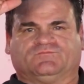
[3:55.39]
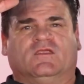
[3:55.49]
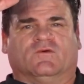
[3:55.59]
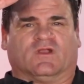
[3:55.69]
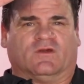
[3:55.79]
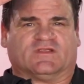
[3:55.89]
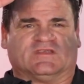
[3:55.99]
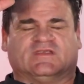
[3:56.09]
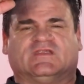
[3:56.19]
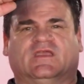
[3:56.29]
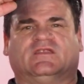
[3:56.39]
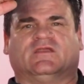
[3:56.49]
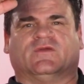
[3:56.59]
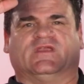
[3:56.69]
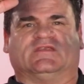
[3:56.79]
you want to go to 68
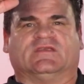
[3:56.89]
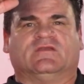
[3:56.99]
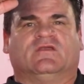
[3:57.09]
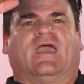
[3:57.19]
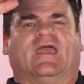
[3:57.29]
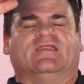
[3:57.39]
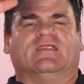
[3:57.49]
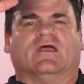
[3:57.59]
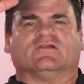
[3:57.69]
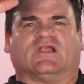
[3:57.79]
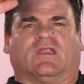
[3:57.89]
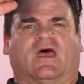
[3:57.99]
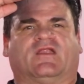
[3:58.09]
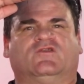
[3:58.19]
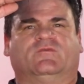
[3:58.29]
degrees, and there's a
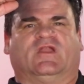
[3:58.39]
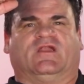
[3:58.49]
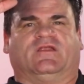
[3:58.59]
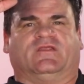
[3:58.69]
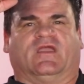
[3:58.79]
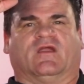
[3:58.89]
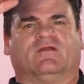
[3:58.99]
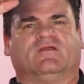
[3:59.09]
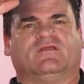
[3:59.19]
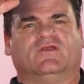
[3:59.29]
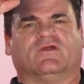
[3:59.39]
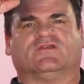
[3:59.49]
lot of humidity in the air, your